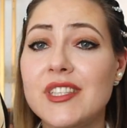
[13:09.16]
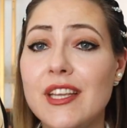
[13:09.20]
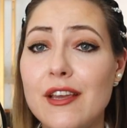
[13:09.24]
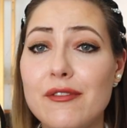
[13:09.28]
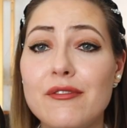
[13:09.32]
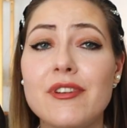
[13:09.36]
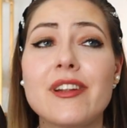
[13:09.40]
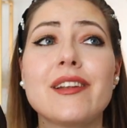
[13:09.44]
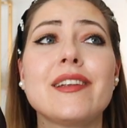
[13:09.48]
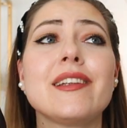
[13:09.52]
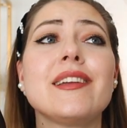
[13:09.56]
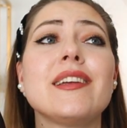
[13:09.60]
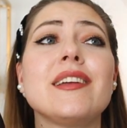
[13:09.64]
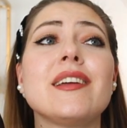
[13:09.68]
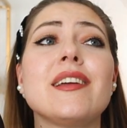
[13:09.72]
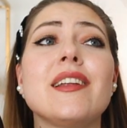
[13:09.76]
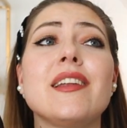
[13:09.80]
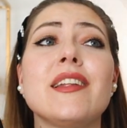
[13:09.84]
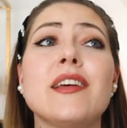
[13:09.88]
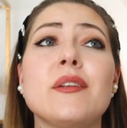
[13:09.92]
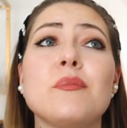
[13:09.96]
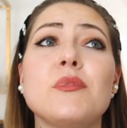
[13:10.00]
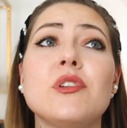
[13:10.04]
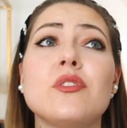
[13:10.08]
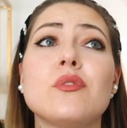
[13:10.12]
Definitely
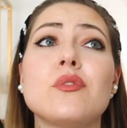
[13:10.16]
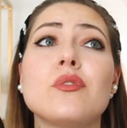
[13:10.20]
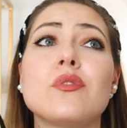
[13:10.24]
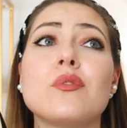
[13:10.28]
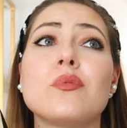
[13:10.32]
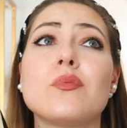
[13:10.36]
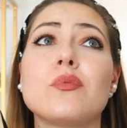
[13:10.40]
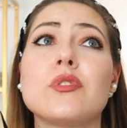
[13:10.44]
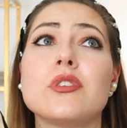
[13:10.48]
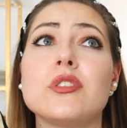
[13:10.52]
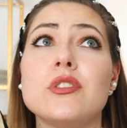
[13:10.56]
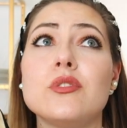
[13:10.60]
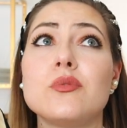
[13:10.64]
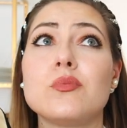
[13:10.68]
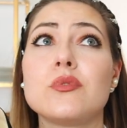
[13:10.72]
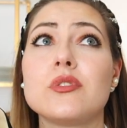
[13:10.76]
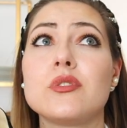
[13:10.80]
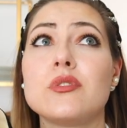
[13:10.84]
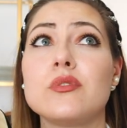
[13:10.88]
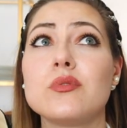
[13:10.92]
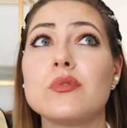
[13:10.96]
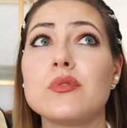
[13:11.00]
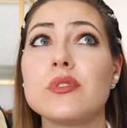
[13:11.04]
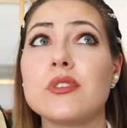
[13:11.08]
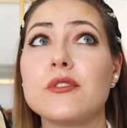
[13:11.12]
let me know what you would
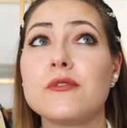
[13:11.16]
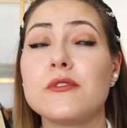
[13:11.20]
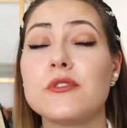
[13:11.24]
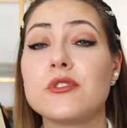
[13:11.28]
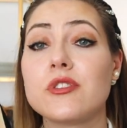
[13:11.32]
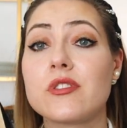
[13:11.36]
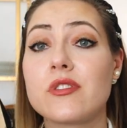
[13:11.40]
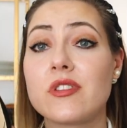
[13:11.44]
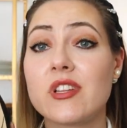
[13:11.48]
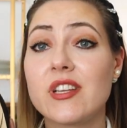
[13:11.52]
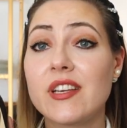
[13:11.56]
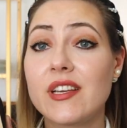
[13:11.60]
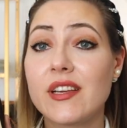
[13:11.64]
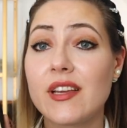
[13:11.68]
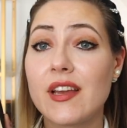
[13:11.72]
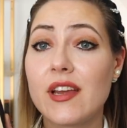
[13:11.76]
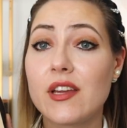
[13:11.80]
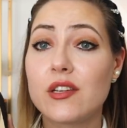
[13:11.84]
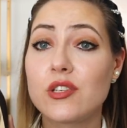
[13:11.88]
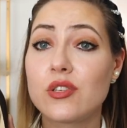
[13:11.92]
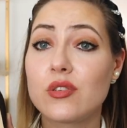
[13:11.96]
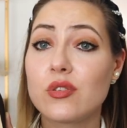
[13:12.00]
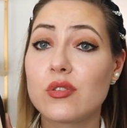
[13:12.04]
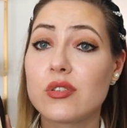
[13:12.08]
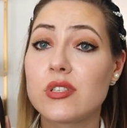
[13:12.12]
do if you think I
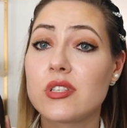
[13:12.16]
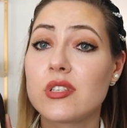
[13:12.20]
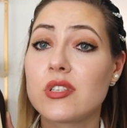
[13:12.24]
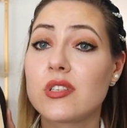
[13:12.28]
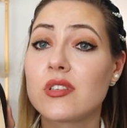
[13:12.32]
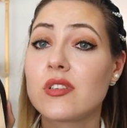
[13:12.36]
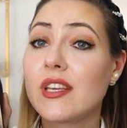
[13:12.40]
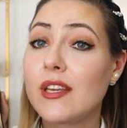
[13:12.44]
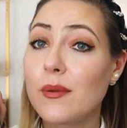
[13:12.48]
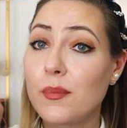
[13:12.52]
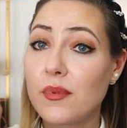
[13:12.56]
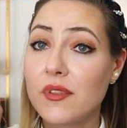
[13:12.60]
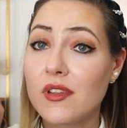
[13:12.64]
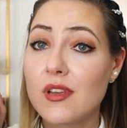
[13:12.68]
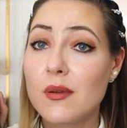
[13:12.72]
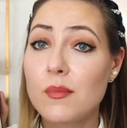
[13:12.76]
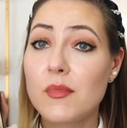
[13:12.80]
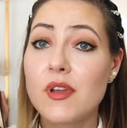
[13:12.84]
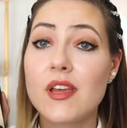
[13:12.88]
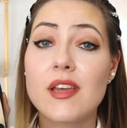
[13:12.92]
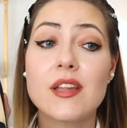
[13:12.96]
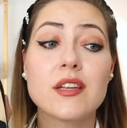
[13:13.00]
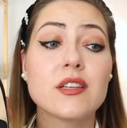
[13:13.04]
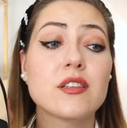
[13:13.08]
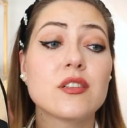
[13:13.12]
should keep them
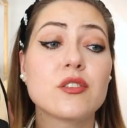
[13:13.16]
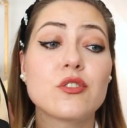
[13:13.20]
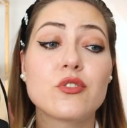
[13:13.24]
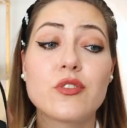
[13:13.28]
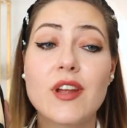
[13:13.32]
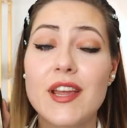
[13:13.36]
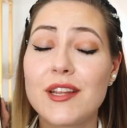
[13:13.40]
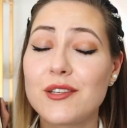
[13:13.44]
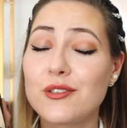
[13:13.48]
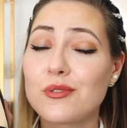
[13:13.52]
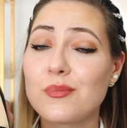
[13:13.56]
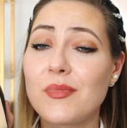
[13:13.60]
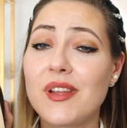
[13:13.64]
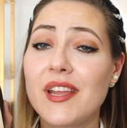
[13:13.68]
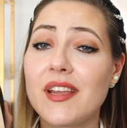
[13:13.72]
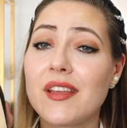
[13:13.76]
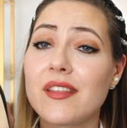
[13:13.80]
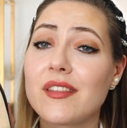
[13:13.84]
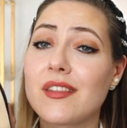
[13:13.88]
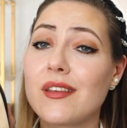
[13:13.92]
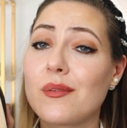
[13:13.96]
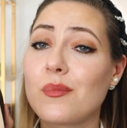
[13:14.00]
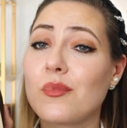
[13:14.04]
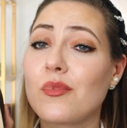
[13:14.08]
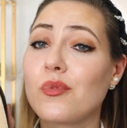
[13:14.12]
and try to make
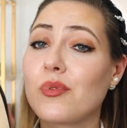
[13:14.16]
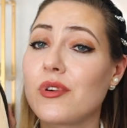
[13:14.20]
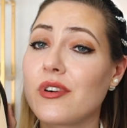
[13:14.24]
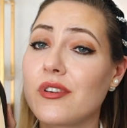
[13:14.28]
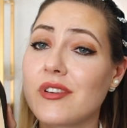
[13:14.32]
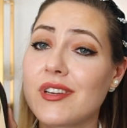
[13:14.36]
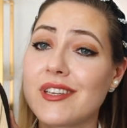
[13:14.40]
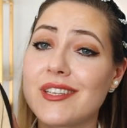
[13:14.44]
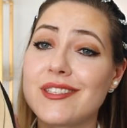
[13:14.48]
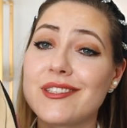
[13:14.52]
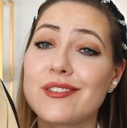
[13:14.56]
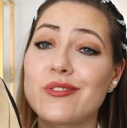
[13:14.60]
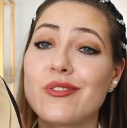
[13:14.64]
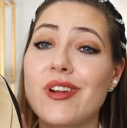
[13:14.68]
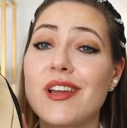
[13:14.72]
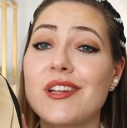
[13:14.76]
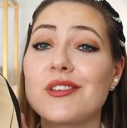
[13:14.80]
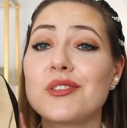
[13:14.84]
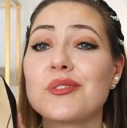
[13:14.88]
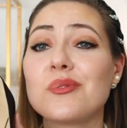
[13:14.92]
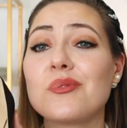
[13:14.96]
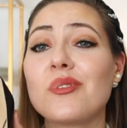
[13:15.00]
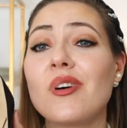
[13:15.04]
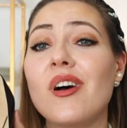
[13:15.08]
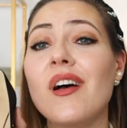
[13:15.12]
them work and try
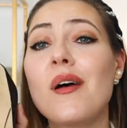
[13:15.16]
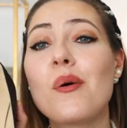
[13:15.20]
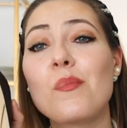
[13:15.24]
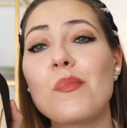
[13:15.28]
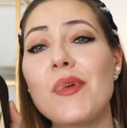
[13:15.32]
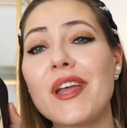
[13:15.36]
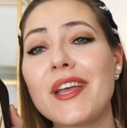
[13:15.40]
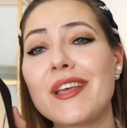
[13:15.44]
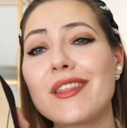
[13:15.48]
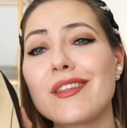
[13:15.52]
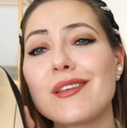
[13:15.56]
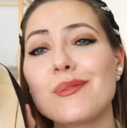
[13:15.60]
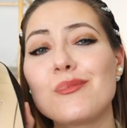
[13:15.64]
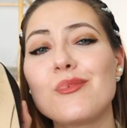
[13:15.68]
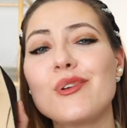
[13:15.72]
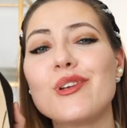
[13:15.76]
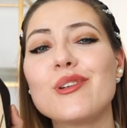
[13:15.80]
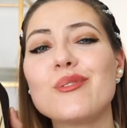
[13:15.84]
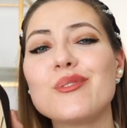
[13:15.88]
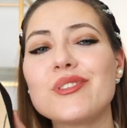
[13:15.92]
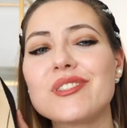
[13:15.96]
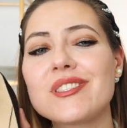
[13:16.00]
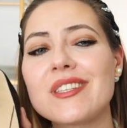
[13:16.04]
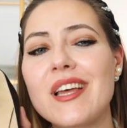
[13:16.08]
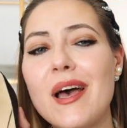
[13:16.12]
to make them
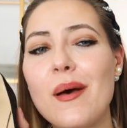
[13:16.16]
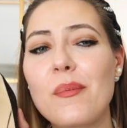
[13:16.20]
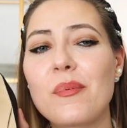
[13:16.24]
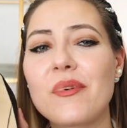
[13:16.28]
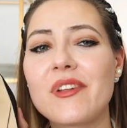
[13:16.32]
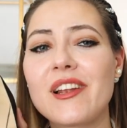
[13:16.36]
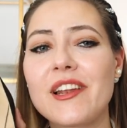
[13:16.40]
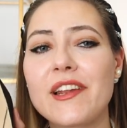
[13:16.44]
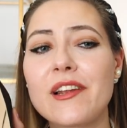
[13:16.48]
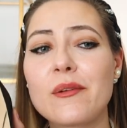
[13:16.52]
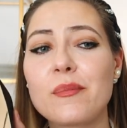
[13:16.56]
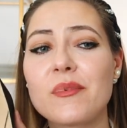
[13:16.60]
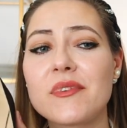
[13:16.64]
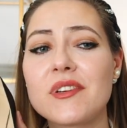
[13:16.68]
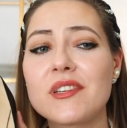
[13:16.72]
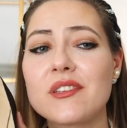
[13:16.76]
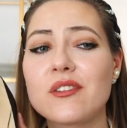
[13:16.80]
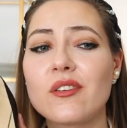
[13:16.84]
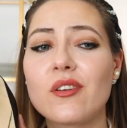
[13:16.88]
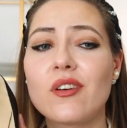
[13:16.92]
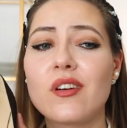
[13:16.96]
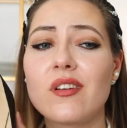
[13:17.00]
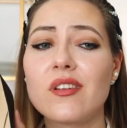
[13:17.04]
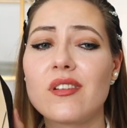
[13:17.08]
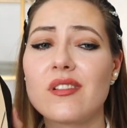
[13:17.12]
loosen up a little bit.
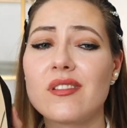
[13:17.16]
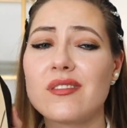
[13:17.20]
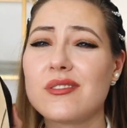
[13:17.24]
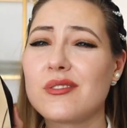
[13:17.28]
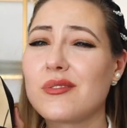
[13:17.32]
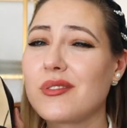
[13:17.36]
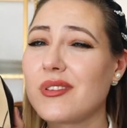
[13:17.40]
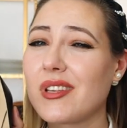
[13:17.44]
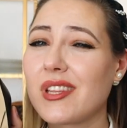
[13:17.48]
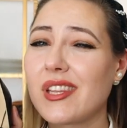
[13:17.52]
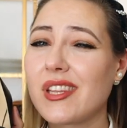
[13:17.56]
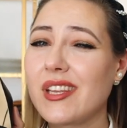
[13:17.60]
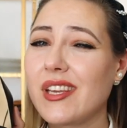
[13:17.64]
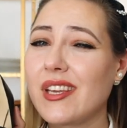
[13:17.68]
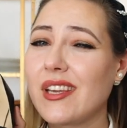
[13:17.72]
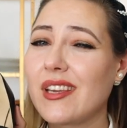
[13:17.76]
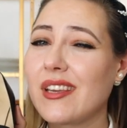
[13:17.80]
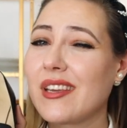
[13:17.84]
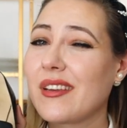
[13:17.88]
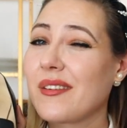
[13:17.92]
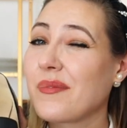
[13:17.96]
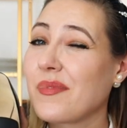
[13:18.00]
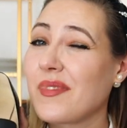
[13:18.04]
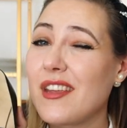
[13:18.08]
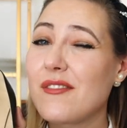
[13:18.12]
Or do you
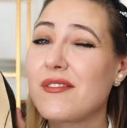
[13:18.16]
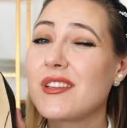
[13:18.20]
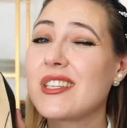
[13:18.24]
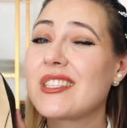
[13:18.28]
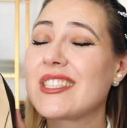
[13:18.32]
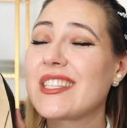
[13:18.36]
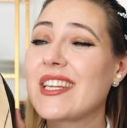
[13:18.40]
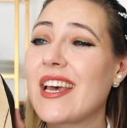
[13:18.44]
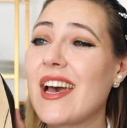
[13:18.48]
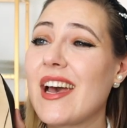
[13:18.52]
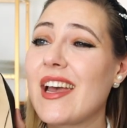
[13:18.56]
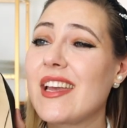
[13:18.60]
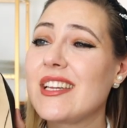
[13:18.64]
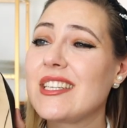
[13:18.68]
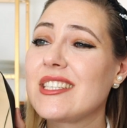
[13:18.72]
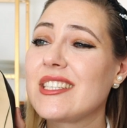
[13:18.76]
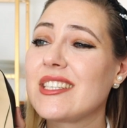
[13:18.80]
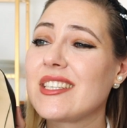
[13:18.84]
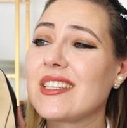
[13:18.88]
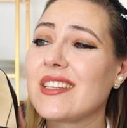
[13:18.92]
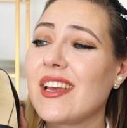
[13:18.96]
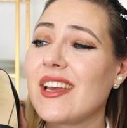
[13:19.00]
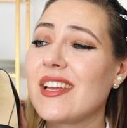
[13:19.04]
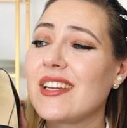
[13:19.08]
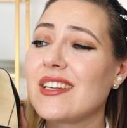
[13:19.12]
think if it's tight
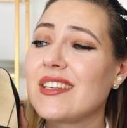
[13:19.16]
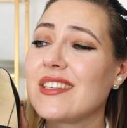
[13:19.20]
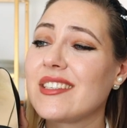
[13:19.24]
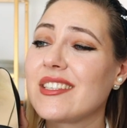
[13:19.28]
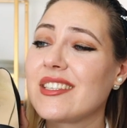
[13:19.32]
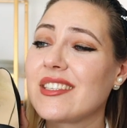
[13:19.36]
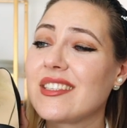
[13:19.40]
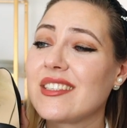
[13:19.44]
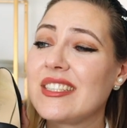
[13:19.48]
and